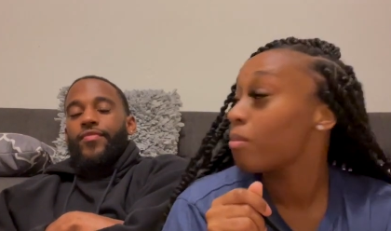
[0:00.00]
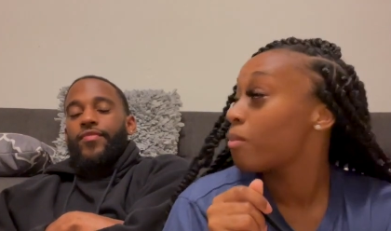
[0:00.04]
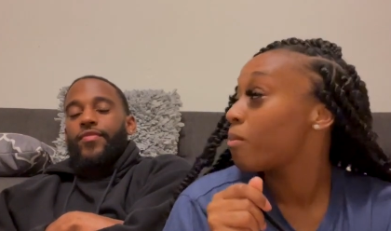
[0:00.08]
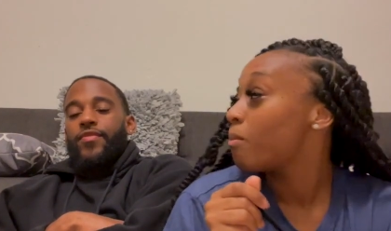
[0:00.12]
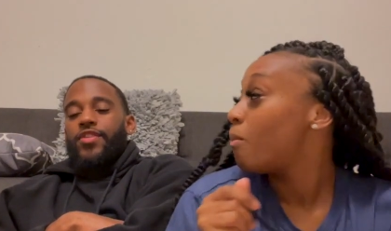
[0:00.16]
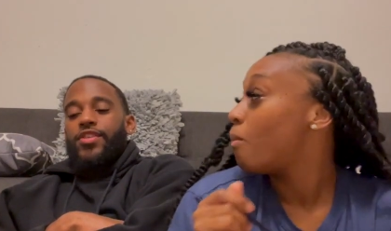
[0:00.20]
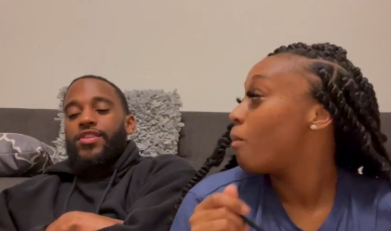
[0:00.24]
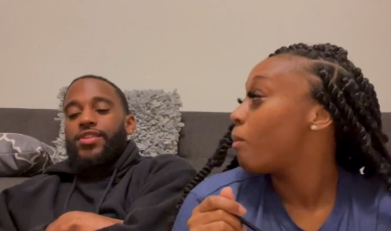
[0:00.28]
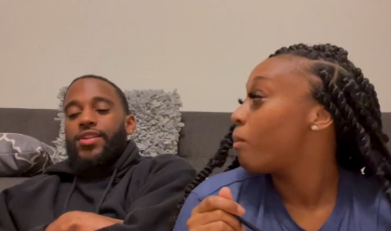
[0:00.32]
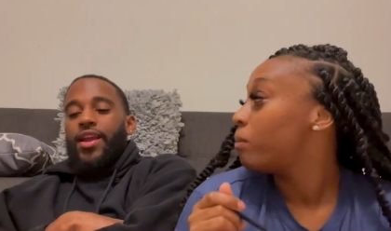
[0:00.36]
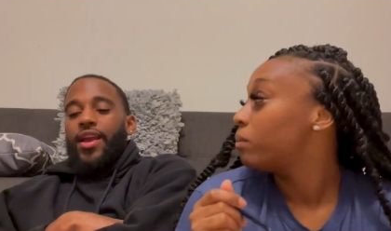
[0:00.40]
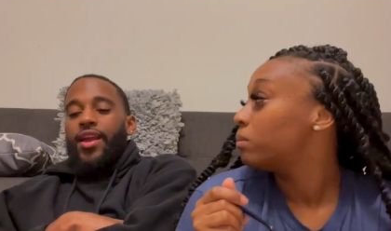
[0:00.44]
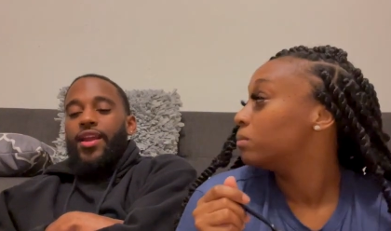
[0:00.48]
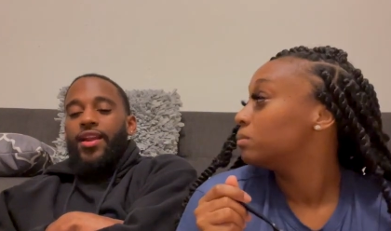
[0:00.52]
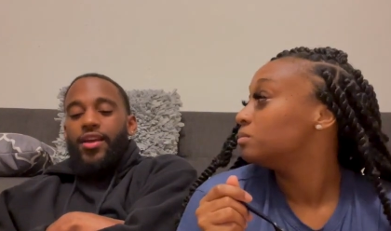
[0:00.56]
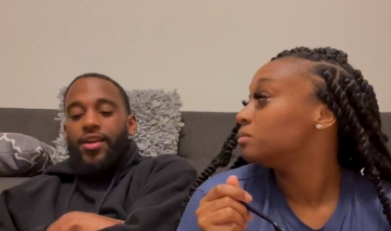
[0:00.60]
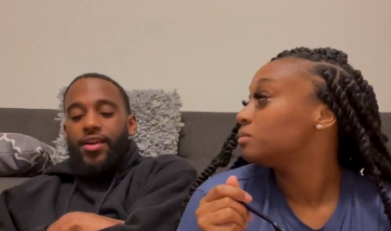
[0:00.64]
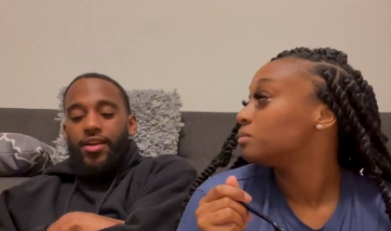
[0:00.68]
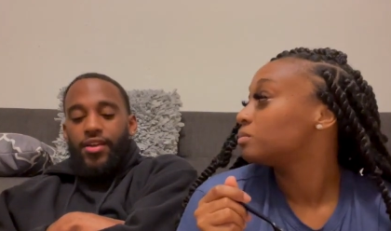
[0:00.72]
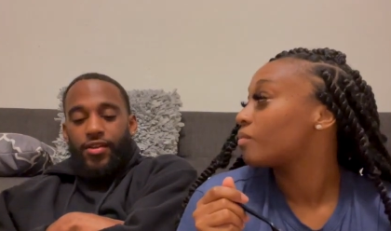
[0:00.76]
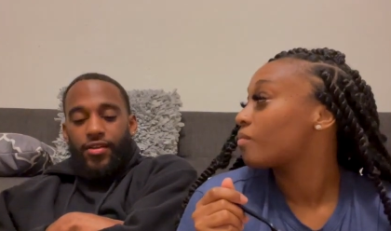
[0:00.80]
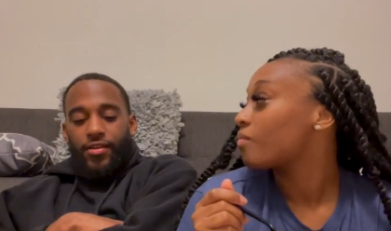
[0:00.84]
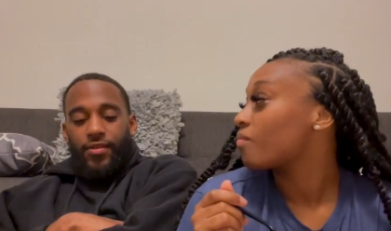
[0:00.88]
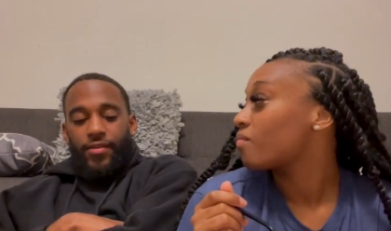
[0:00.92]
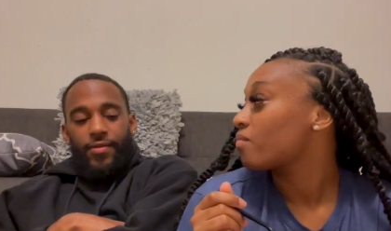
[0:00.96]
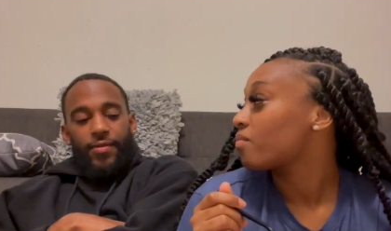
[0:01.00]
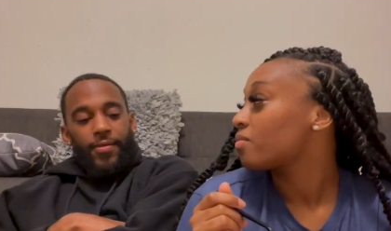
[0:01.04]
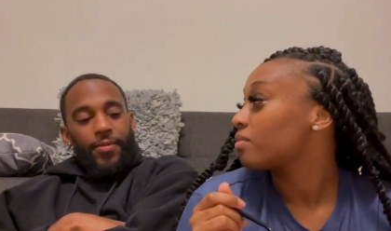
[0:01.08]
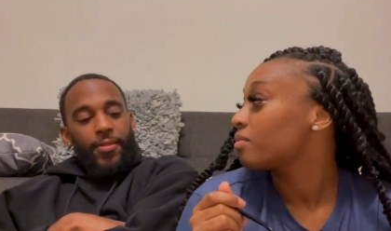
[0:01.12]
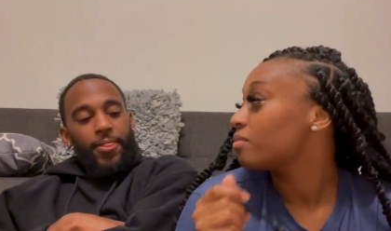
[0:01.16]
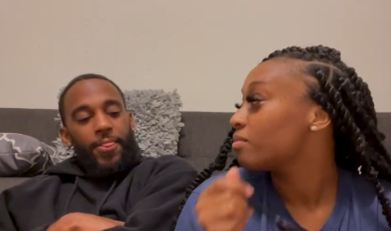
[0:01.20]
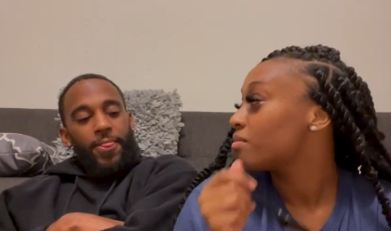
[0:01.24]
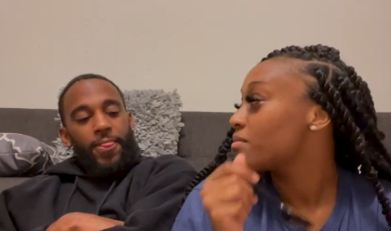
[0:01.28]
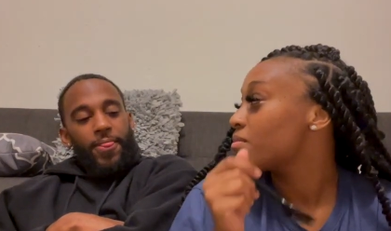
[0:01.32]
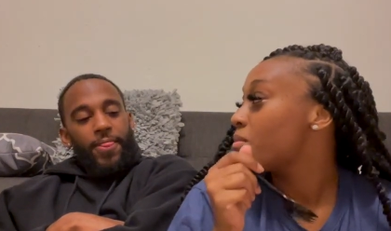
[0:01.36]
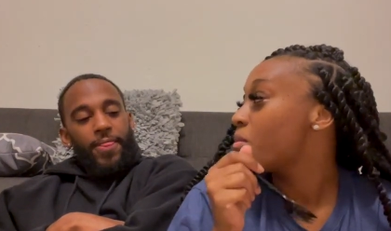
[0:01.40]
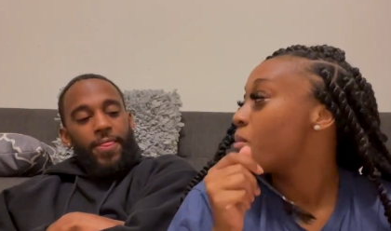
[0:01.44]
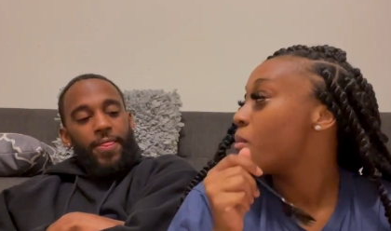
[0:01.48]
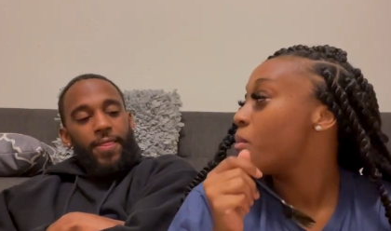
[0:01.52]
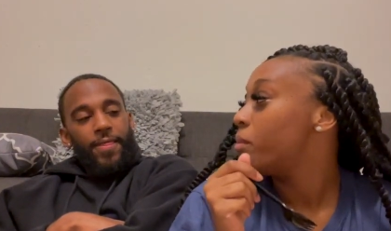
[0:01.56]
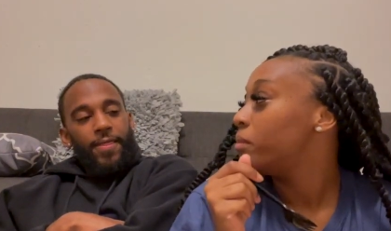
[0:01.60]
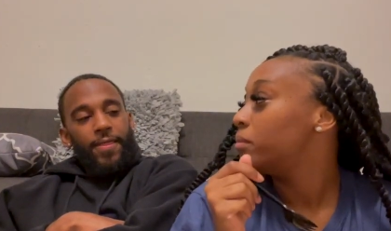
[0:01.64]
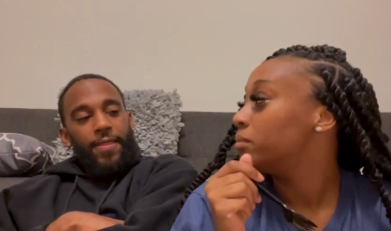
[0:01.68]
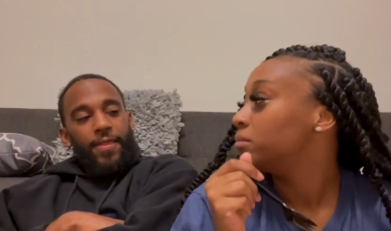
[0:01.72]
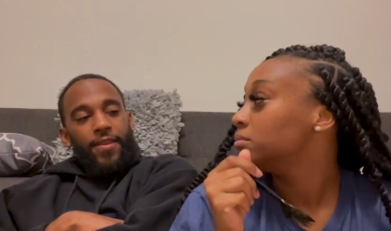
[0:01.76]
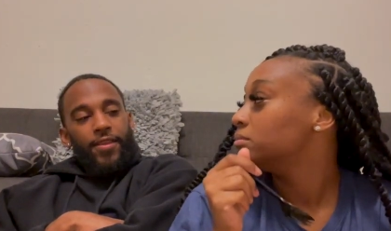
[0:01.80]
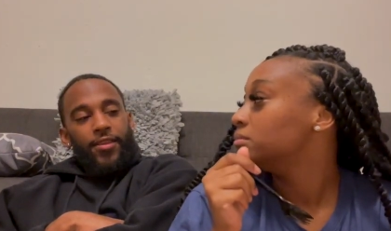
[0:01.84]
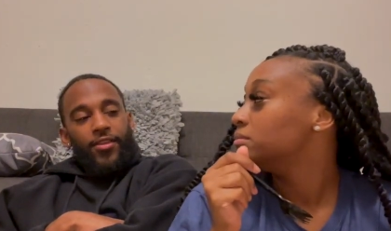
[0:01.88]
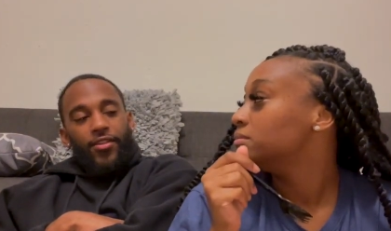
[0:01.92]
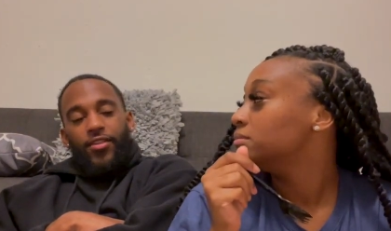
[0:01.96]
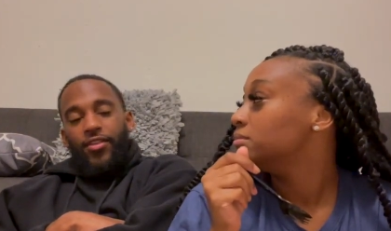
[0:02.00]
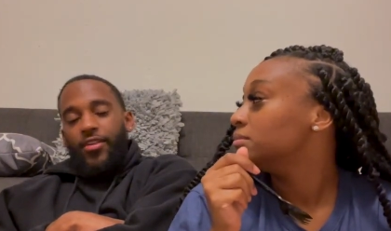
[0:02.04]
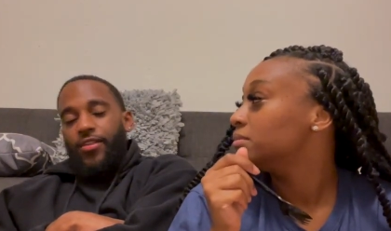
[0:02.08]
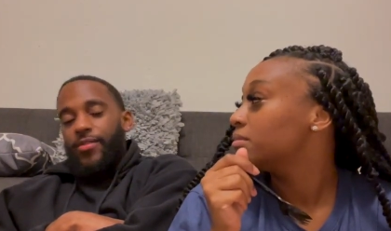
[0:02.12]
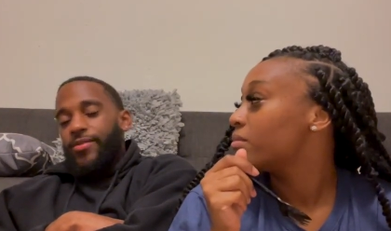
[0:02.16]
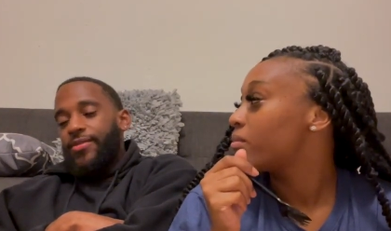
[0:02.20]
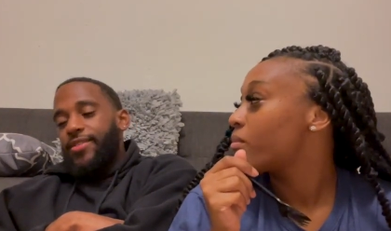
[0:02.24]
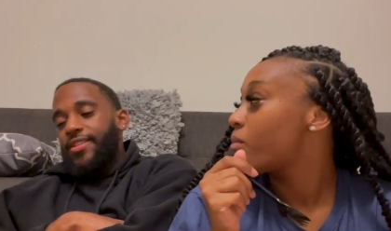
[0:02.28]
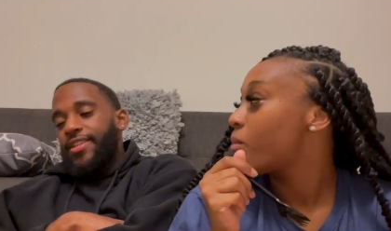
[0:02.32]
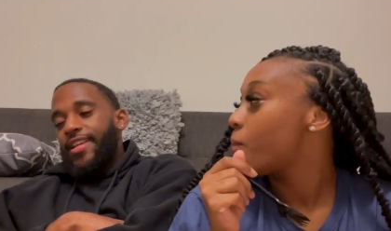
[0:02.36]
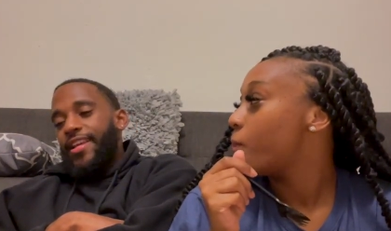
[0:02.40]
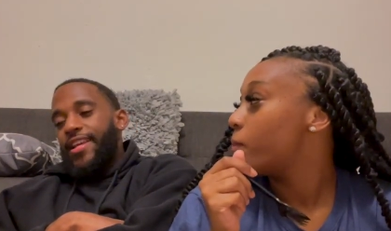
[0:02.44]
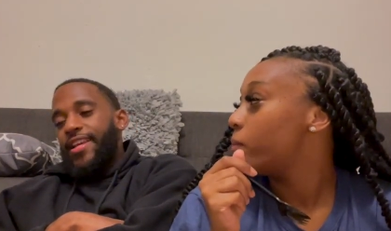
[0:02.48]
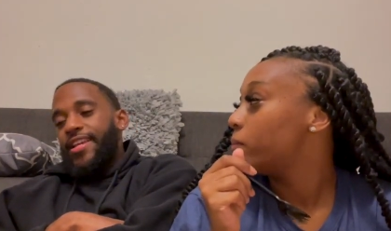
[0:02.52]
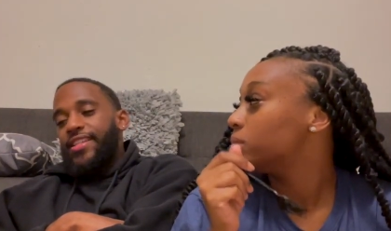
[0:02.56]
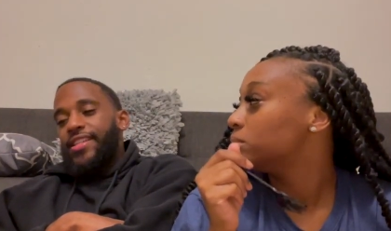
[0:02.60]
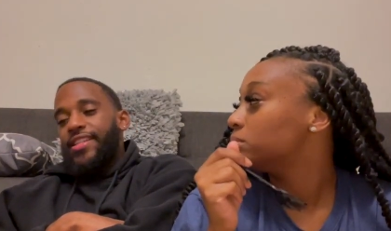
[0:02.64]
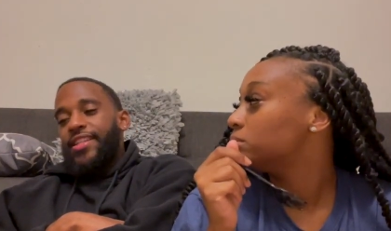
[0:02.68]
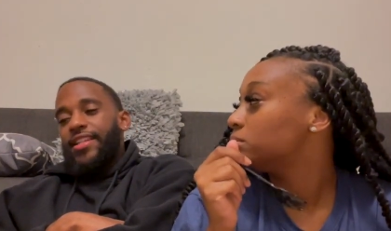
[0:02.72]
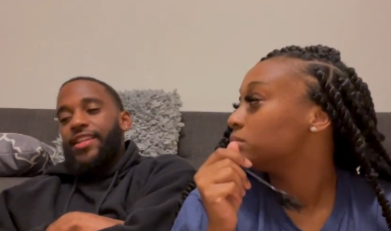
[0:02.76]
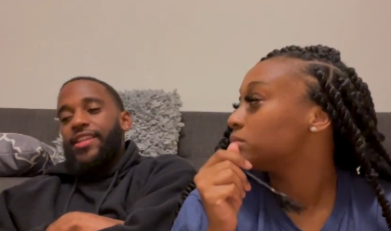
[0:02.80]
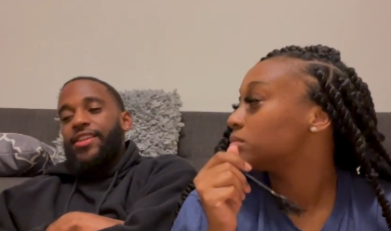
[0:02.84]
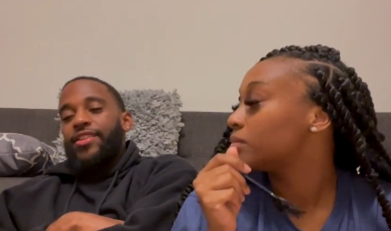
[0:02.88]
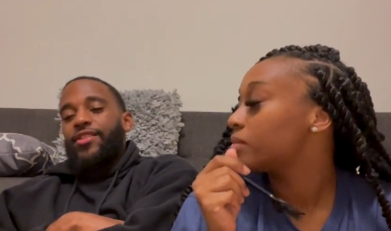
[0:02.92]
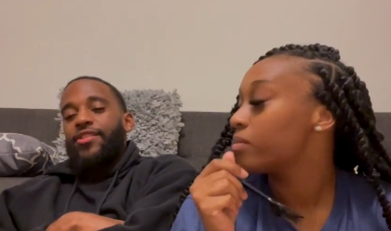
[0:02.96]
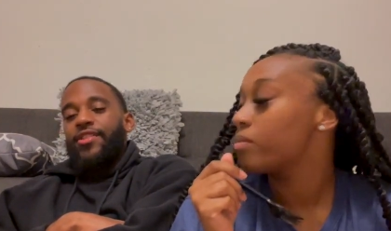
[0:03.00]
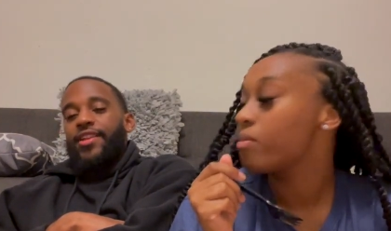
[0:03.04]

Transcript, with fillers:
Speaker 1: Straight up. You know what I'm saying? It's a little